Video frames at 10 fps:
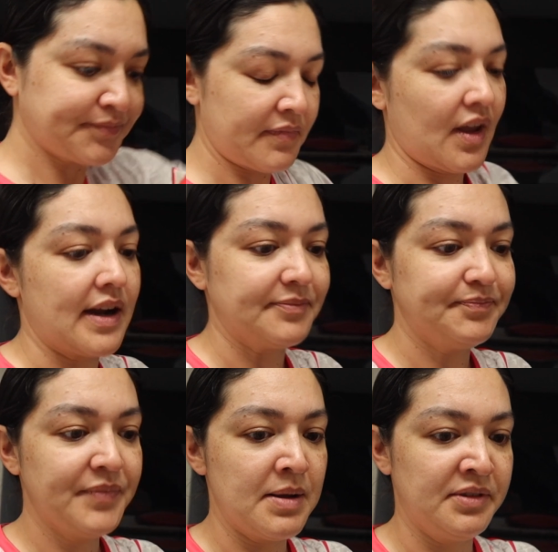All right,
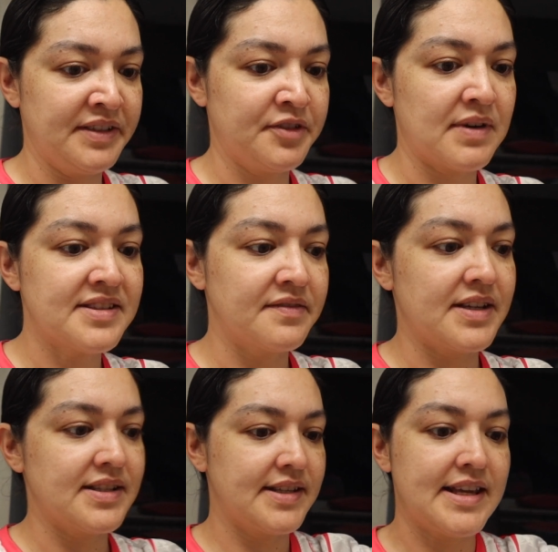and we'll leave the rest of
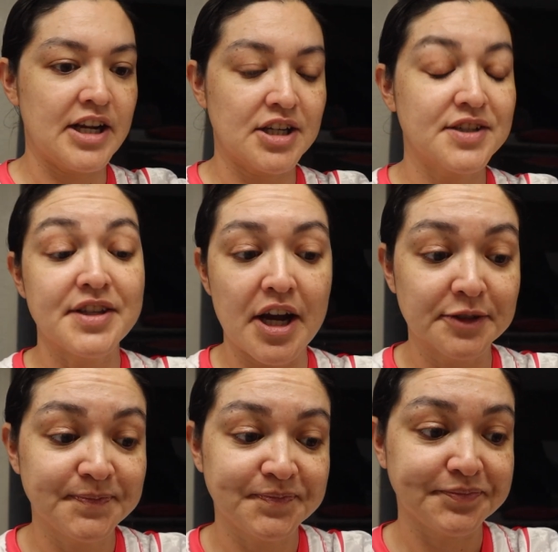this here. So